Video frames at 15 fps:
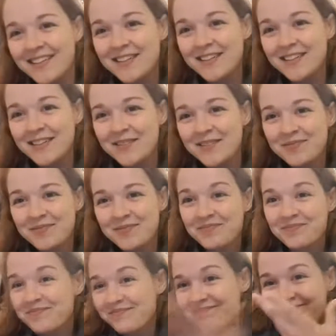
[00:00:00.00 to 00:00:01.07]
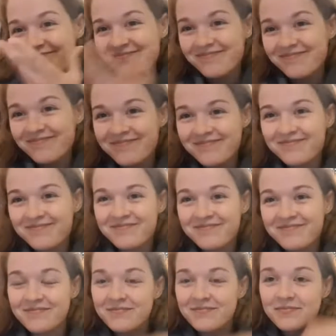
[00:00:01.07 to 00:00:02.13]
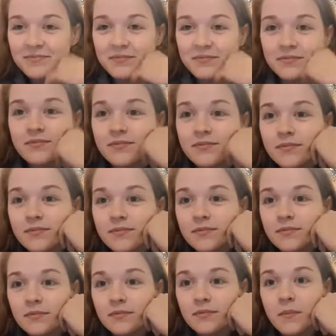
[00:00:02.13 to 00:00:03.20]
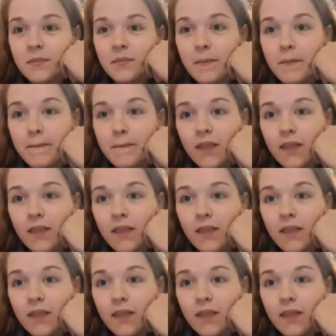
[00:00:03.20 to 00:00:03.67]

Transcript: (not speaking)